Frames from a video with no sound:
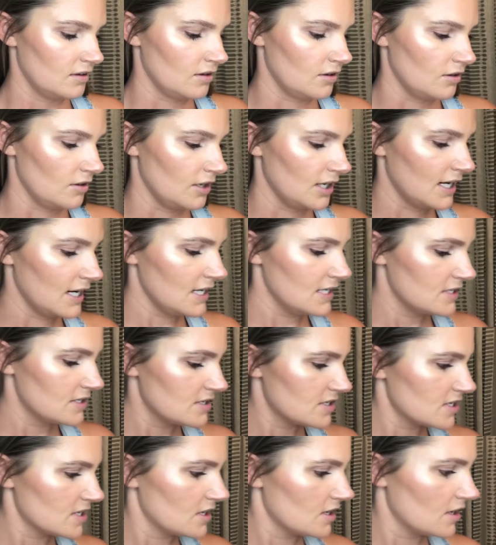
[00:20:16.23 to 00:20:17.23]
All
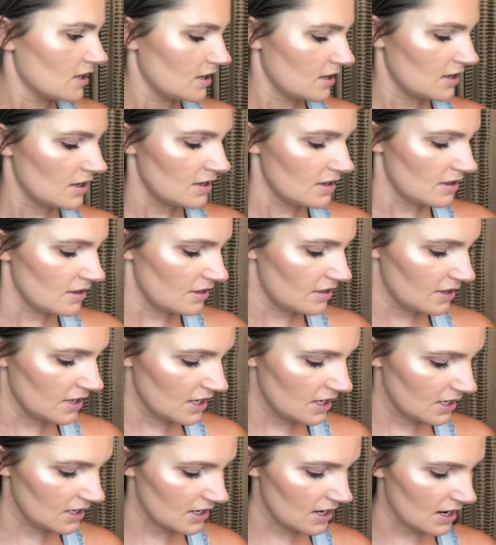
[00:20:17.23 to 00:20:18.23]
right,
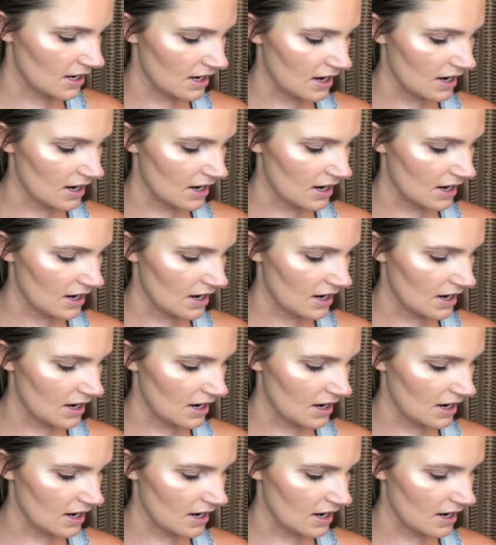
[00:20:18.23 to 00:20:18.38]
then